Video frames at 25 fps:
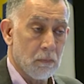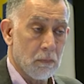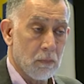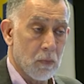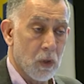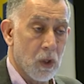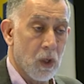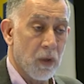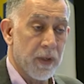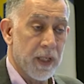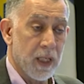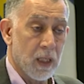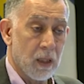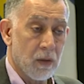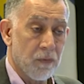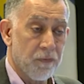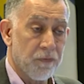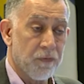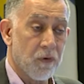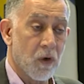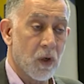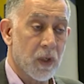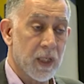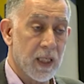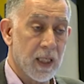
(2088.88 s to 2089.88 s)
going
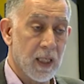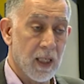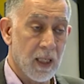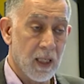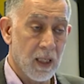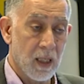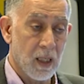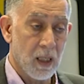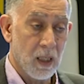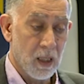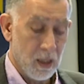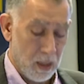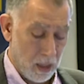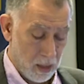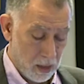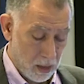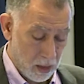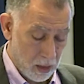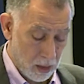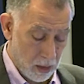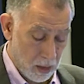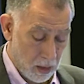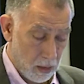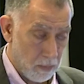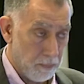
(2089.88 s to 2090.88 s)
for care
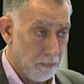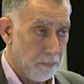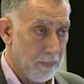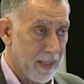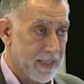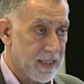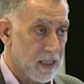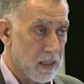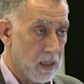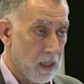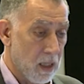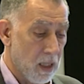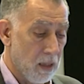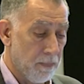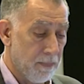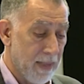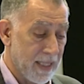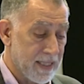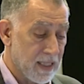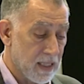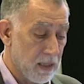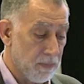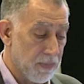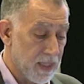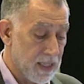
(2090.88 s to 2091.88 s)

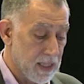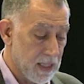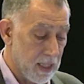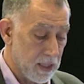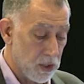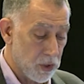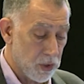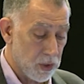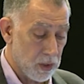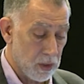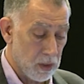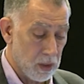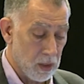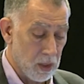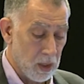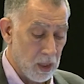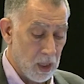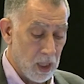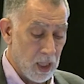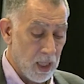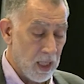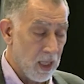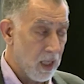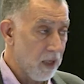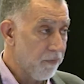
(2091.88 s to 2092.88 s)
maximization.
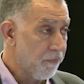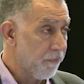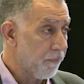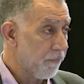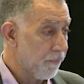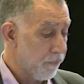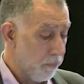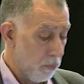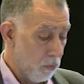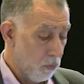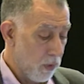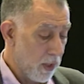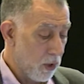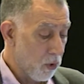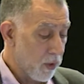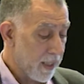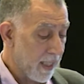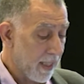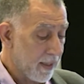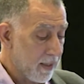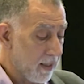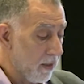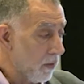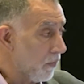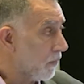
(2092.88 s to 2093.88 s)
if we look
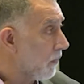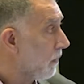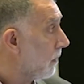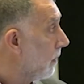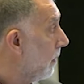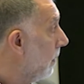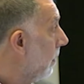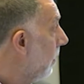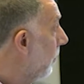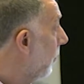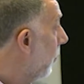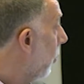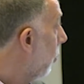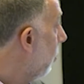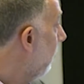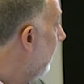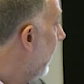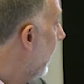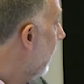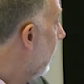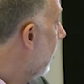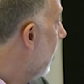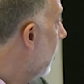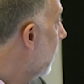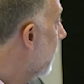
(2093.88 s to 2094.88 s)
at it, the
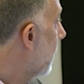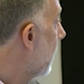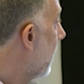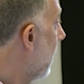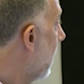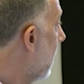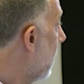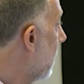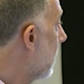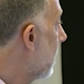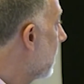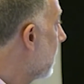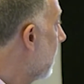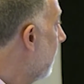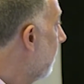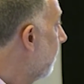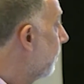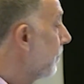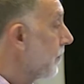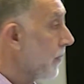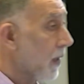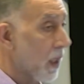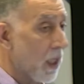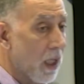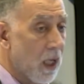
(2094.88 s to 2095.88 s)
governance is
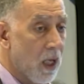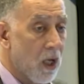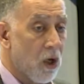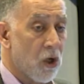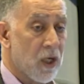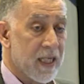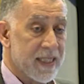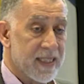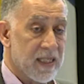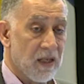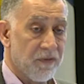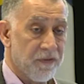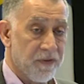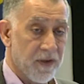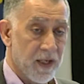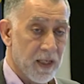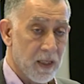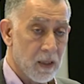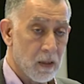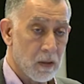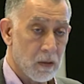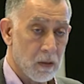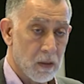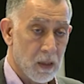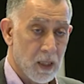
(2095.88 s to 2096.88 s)
a
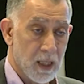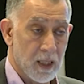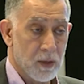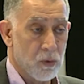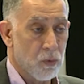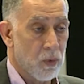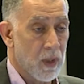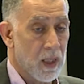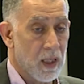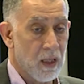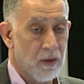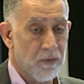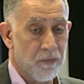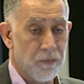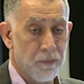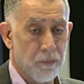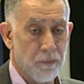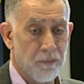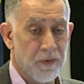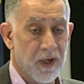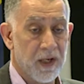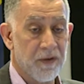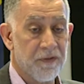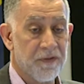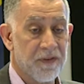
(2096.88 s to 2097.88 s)
laissez-faire, and we are
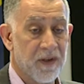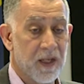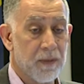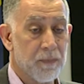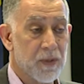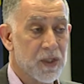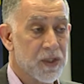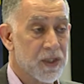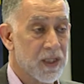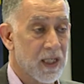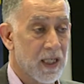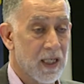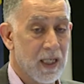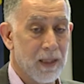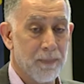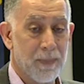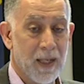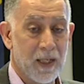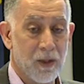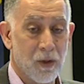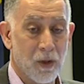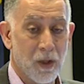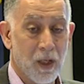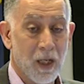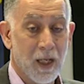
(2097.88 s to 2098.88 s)
very famous in
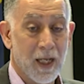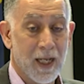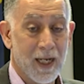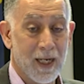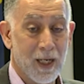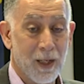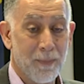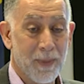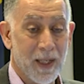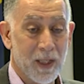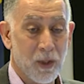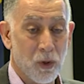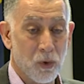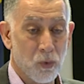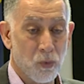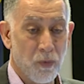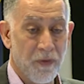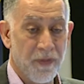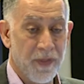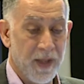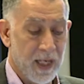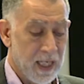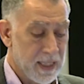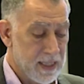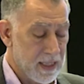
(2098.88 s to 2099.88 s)
Lebanon
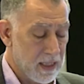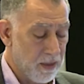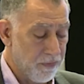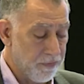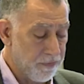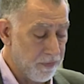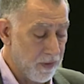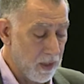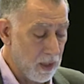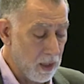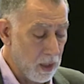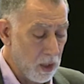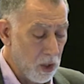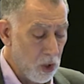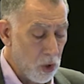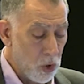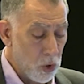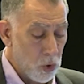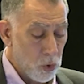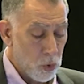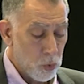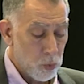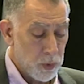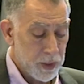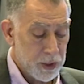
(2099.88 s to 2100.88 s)
with laissez-faire,
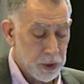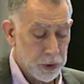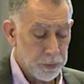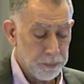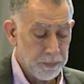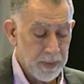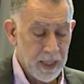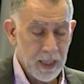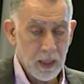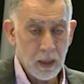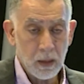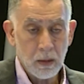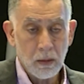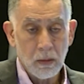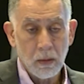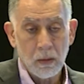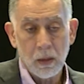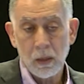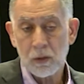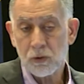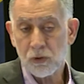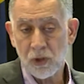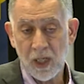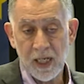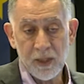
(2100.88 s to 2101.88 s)
which means
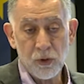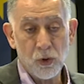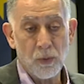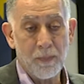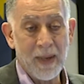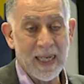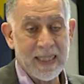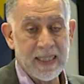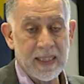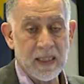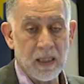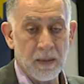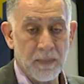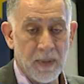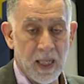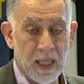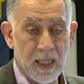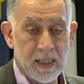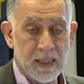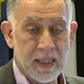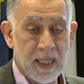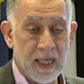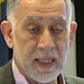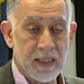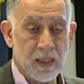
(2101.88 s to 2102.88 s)
try to
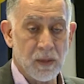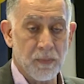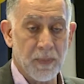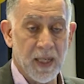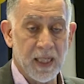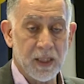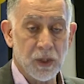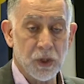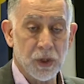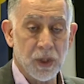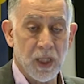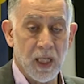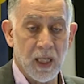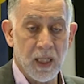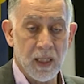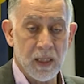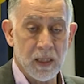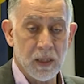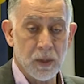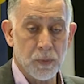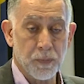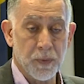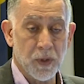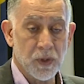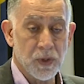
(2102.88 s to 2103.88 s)
maximize as much
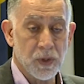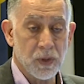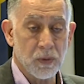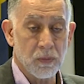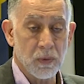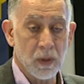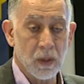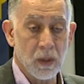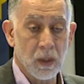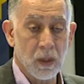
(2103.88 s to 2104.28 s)
as possible